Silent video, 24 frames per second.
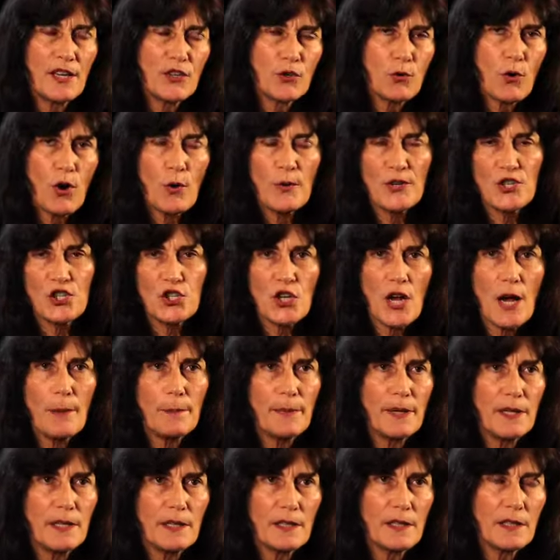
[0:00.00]
and you're always
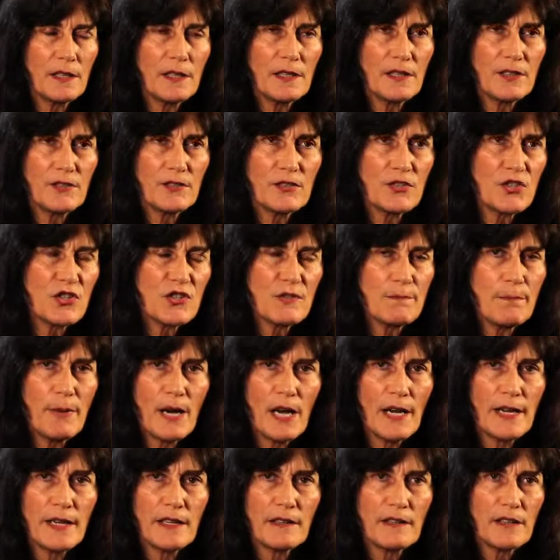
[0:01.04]
shopping and just
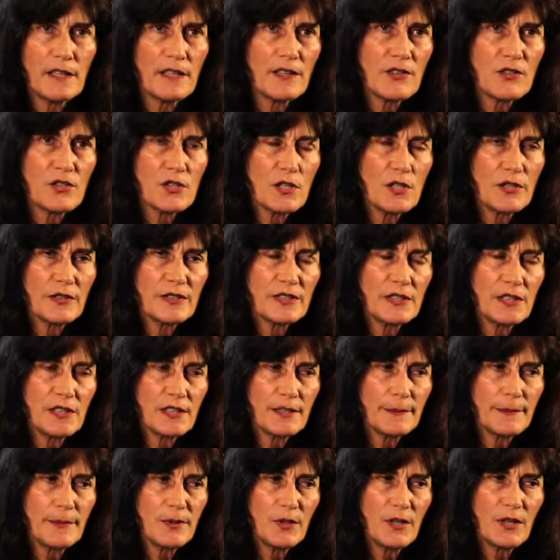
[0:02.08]
buying things all the
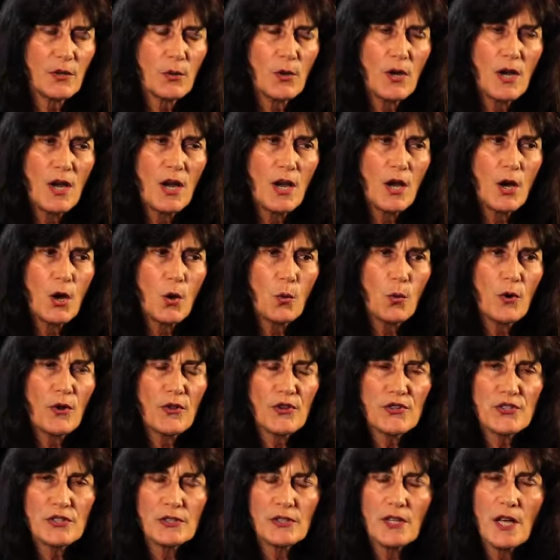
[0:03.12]
time. Where
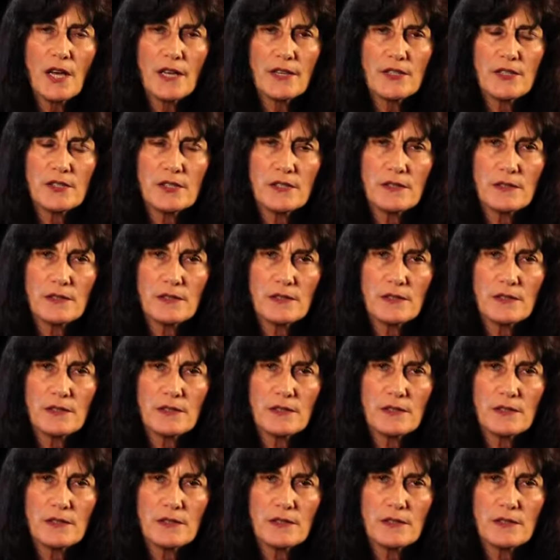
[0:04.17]
there's a lot